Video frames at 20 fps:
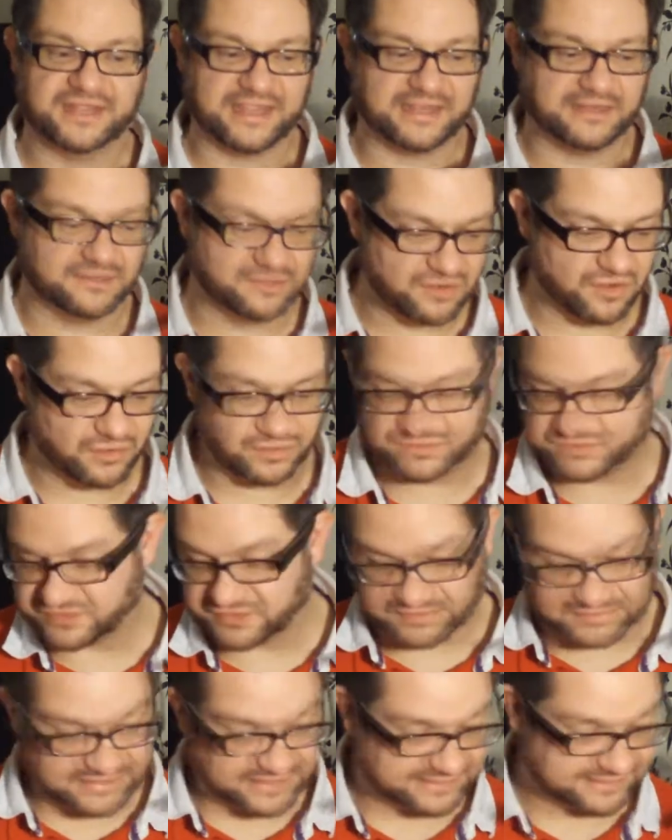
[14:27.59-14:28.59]
It looks
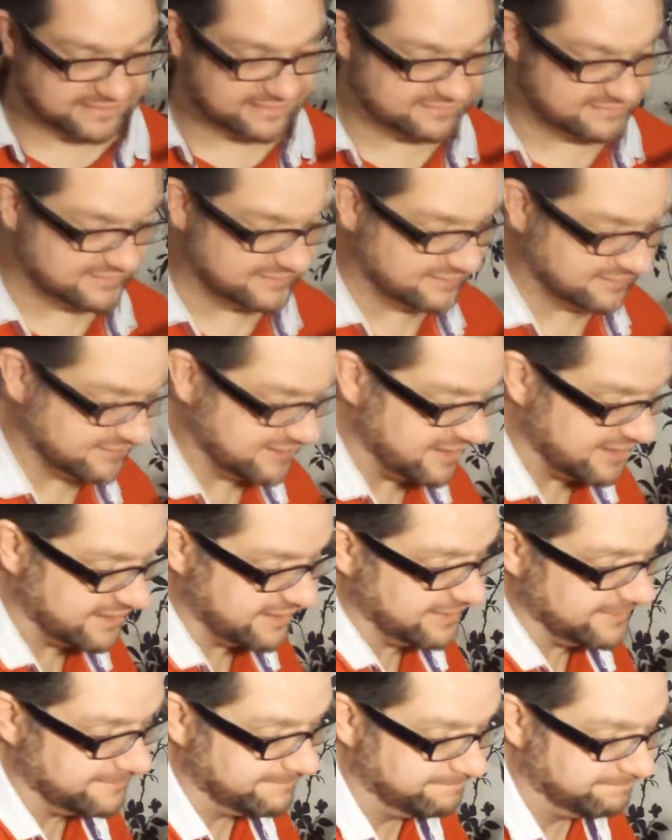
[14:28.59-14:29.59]
like this little guy.